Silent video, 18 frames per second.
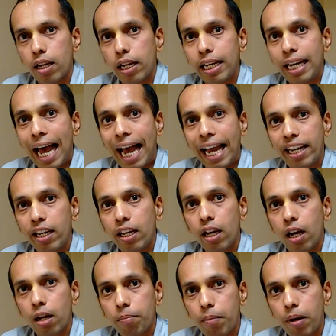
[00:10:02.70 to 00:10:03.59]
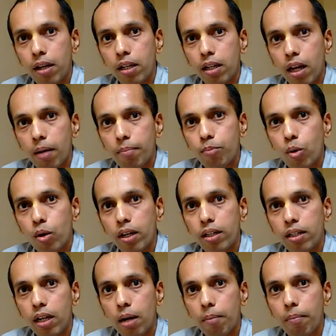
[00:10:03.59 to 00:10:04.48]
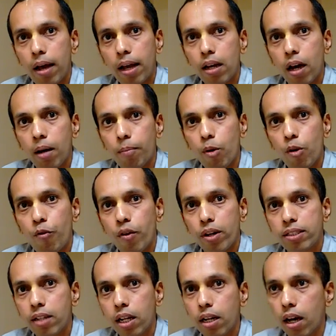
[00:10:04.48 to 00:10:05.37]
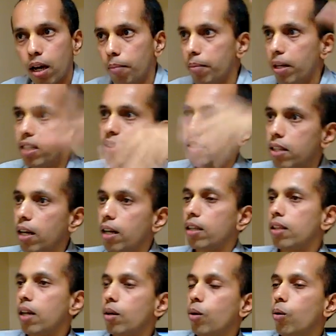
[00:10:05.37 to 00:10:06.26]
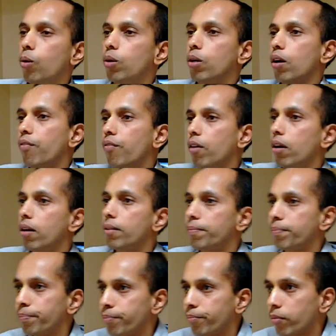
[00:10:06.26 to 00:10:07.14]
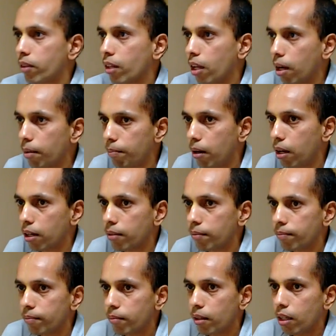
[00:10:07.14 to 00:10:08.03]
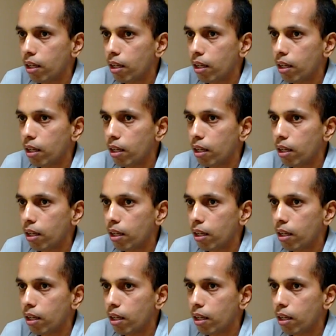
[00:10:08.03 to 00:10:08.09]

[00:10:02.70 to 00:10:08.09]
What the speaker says: in Aini Akbari, a book written by Abul Fazl, a minister in the court of Akbar,